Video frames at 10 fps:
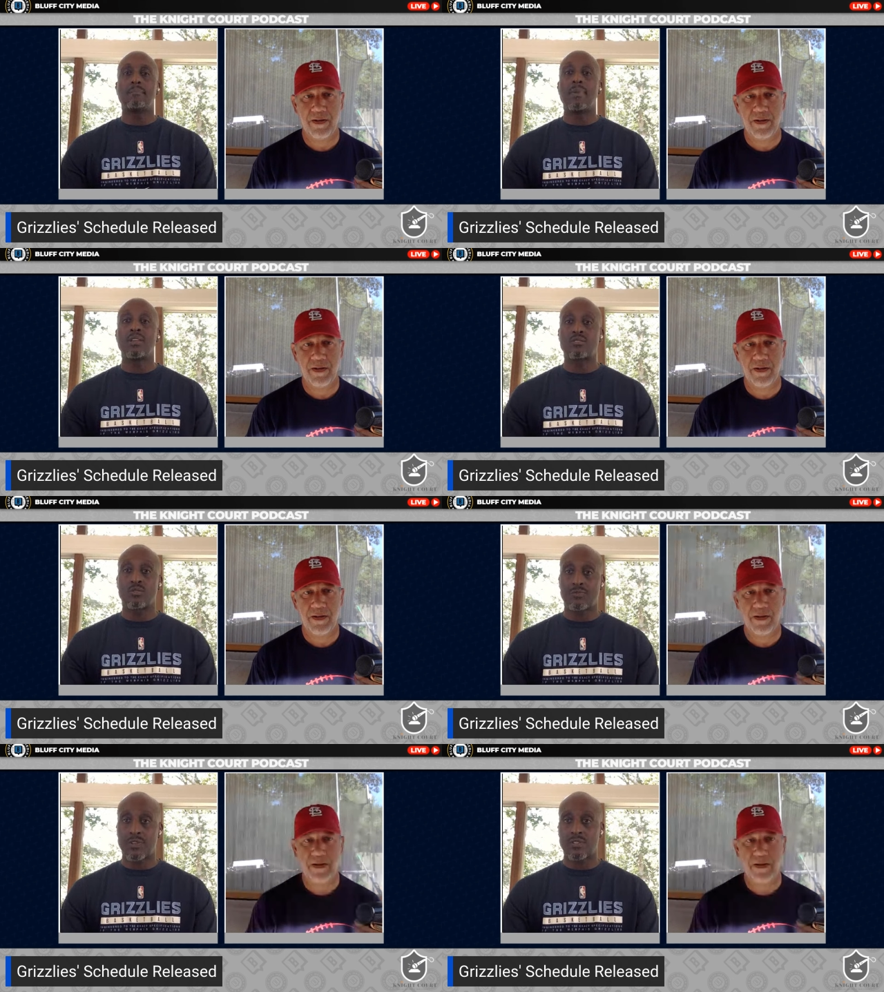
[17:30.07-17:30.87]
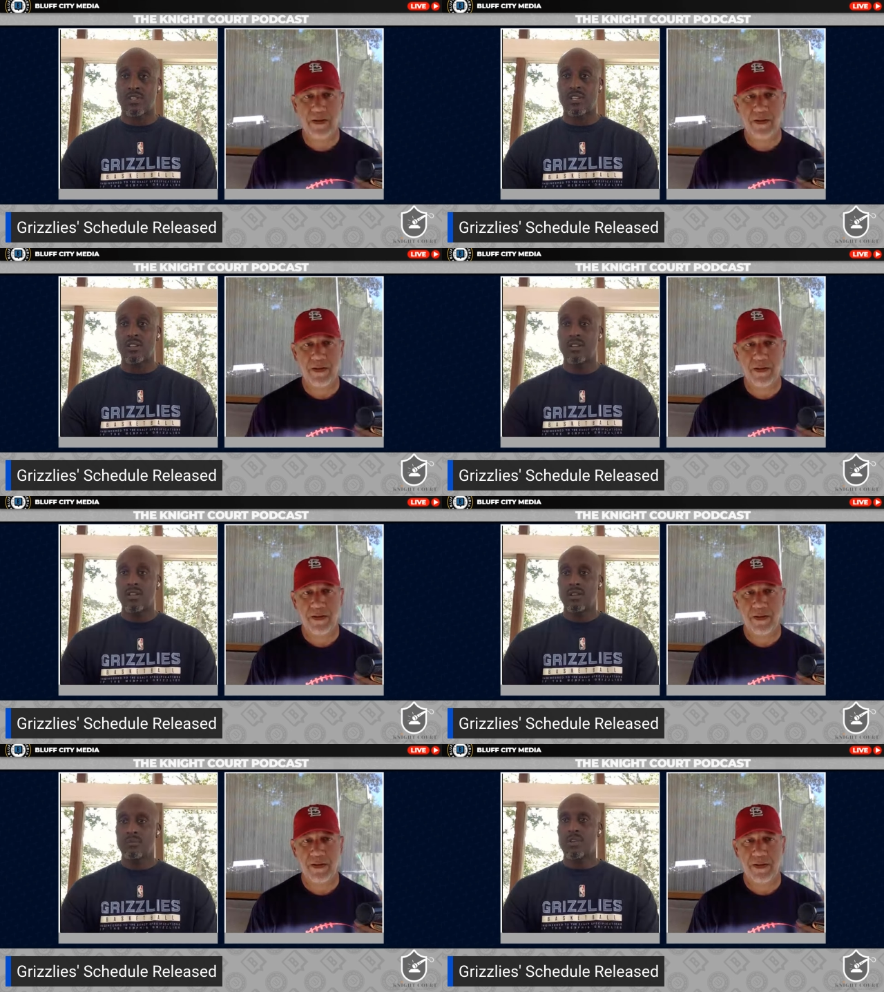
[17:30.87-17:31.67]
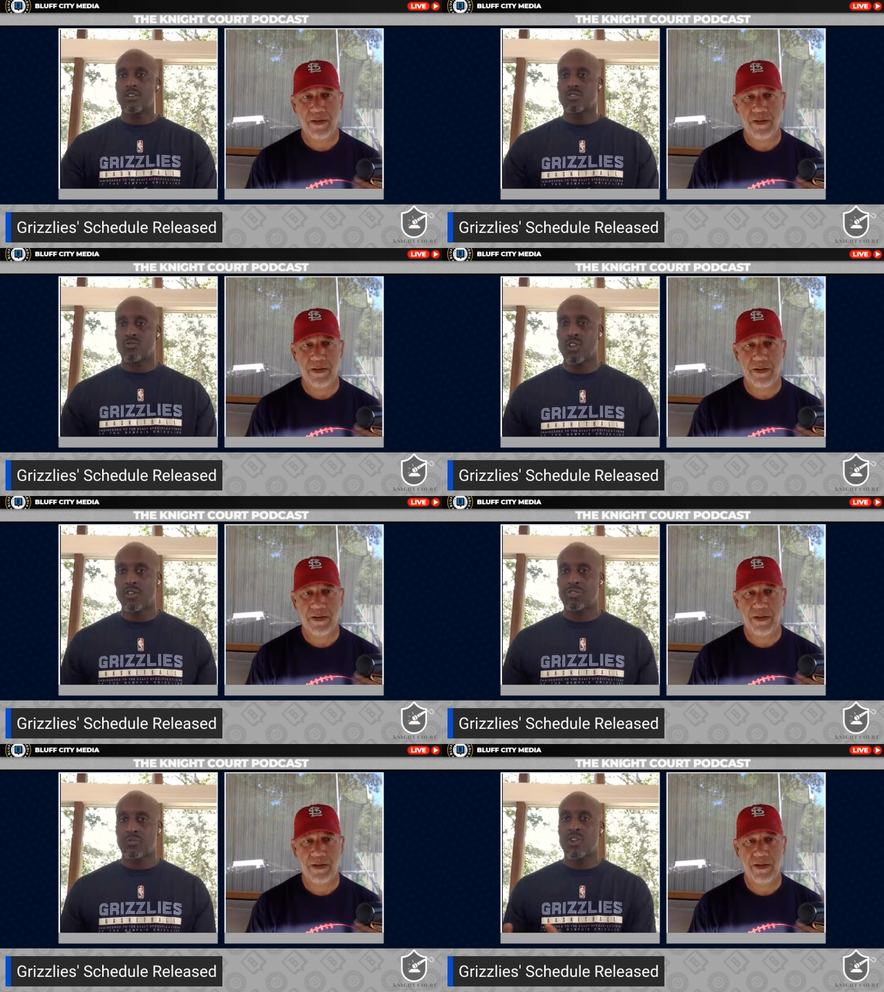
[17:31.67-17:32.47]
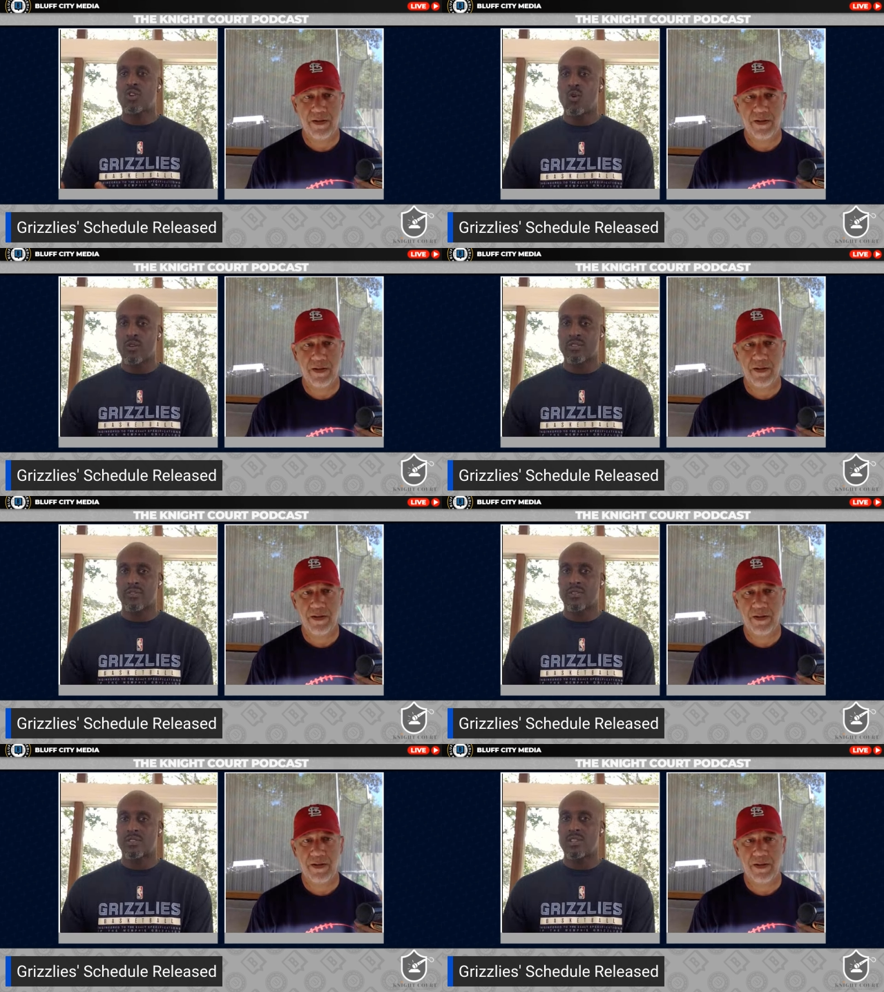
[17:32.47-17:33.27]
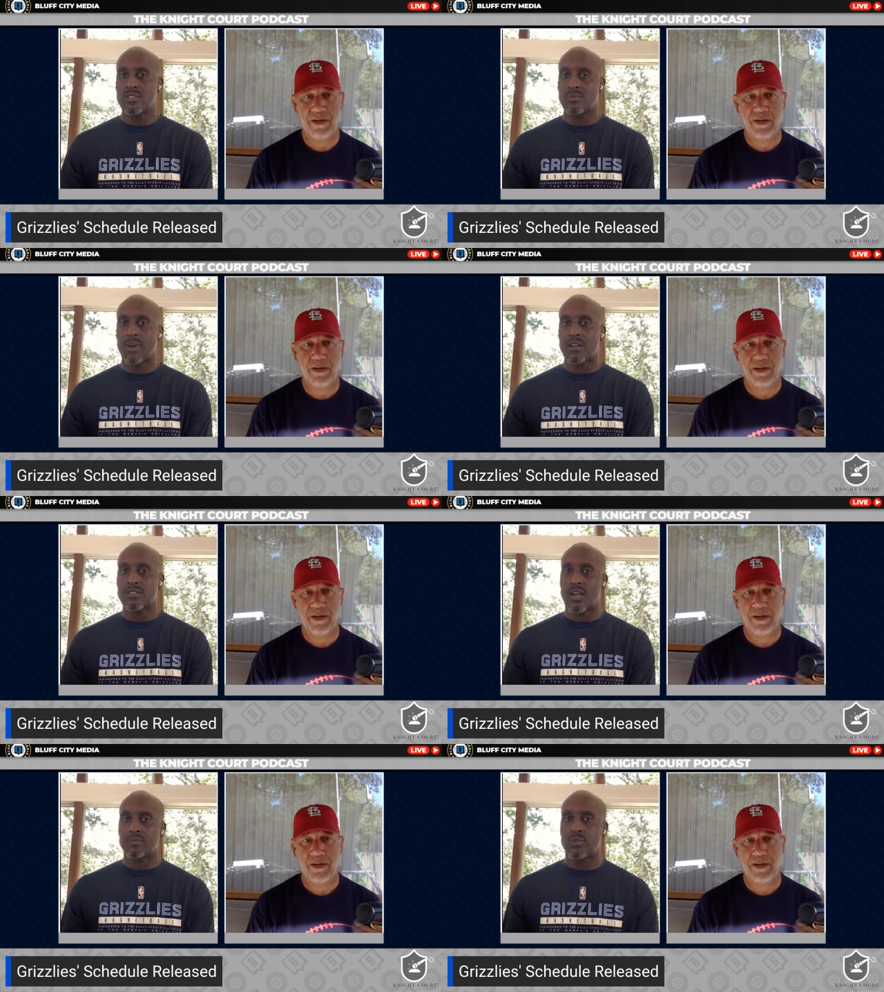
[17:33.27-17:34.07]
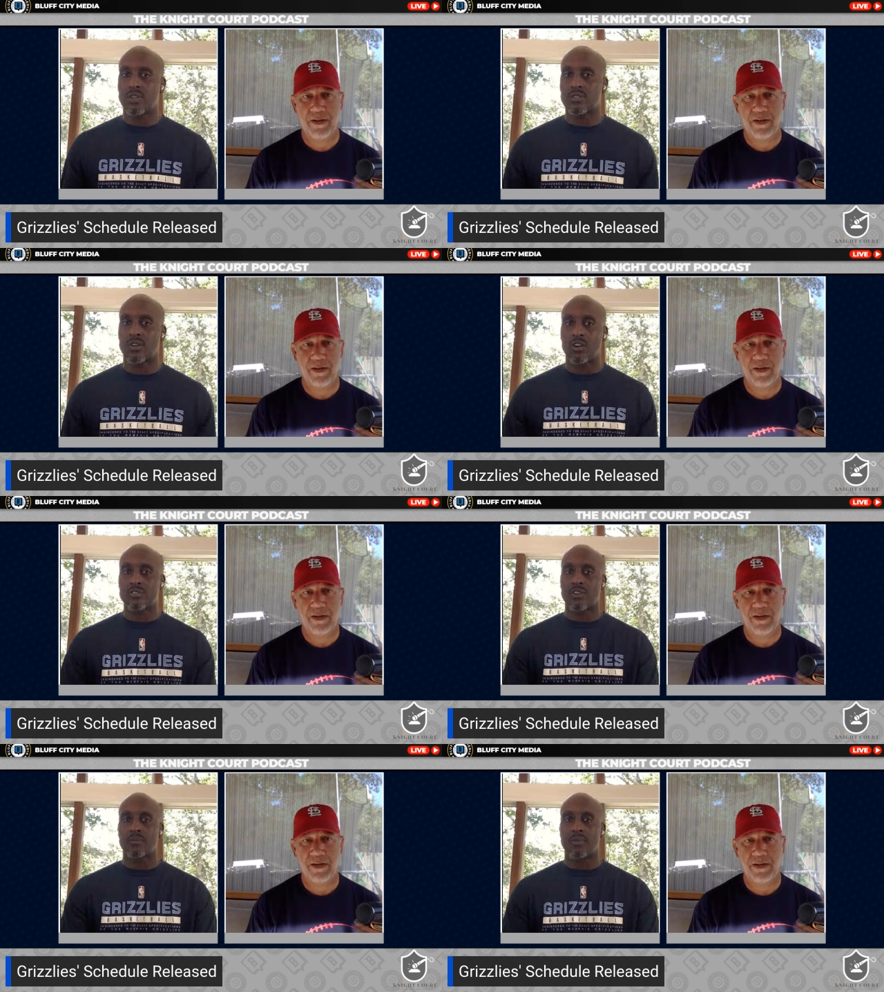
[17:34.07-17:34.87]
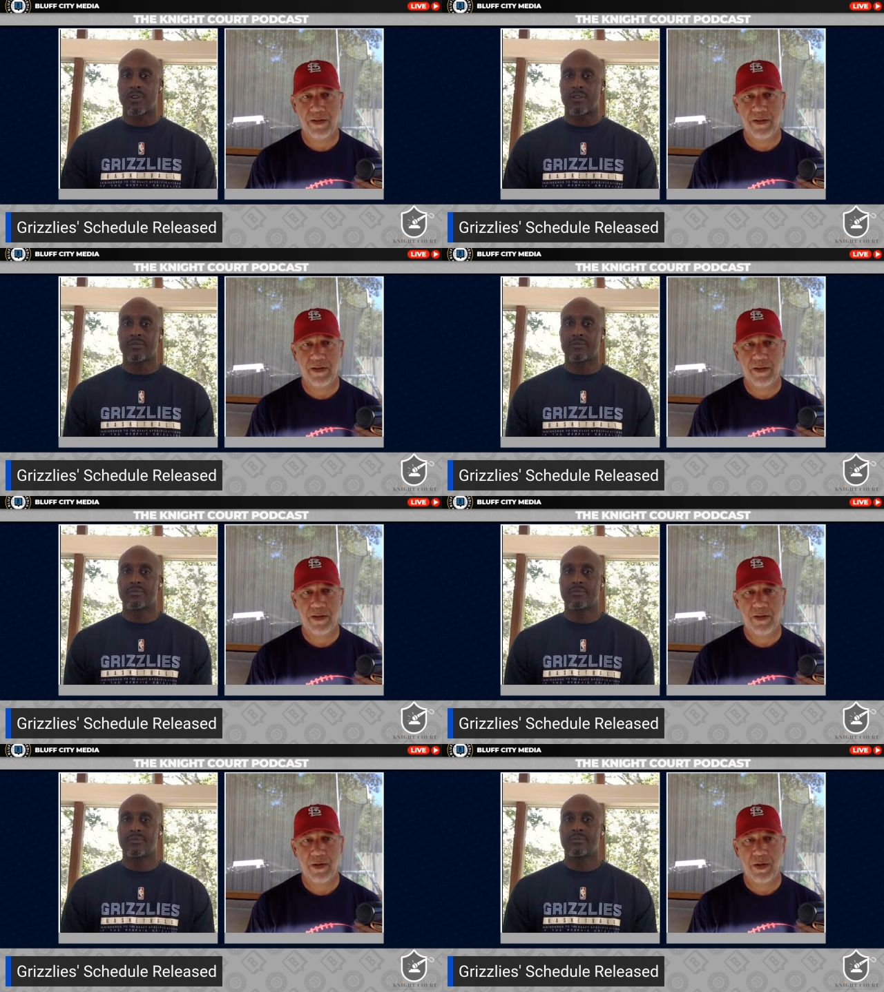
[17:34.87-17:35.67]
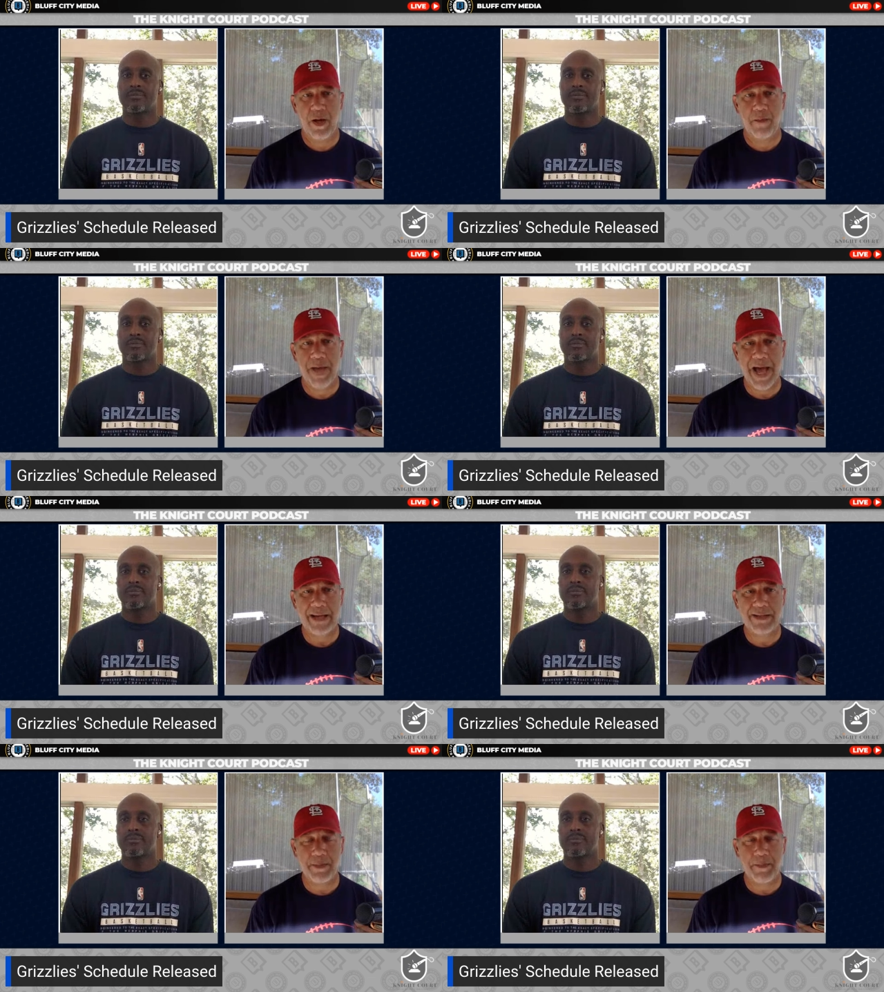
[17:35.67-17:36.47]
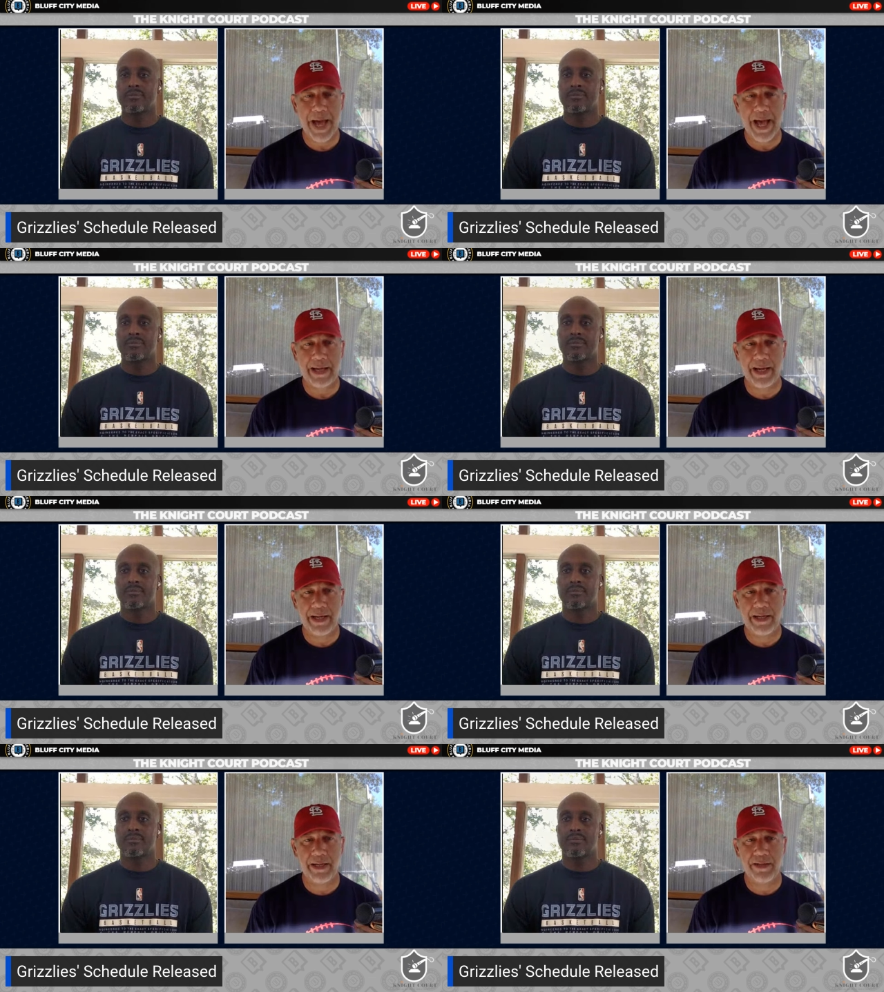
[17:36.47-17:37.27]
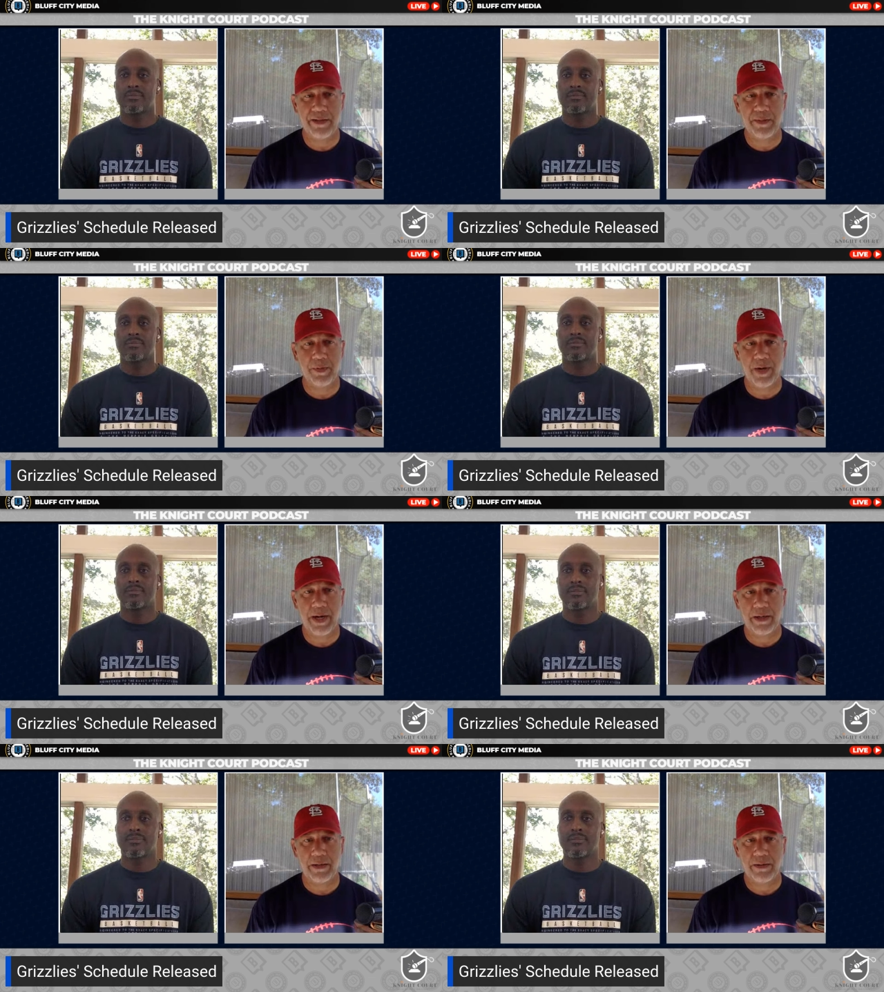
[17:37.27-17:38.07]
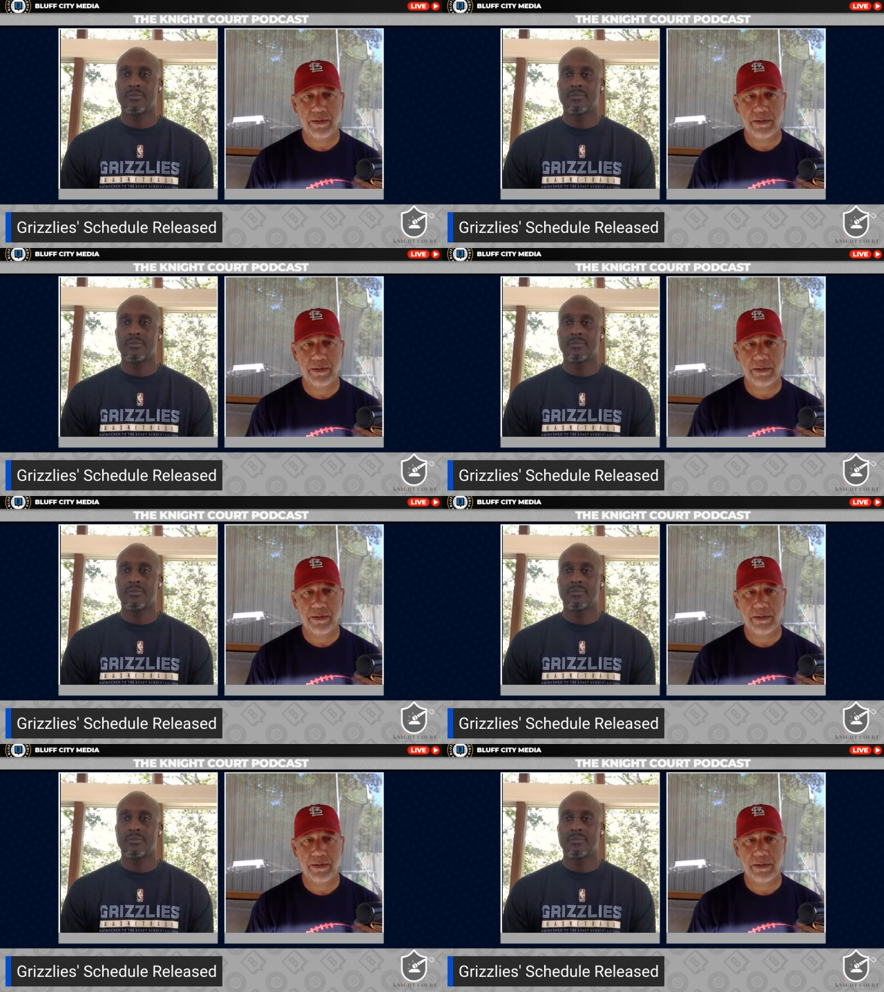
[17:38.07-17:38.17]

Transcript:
Speaker 1: mental fatigue because it's really three quarters of the season by the time you get to All Star break.
Speaker 2: A back to back heading into the break.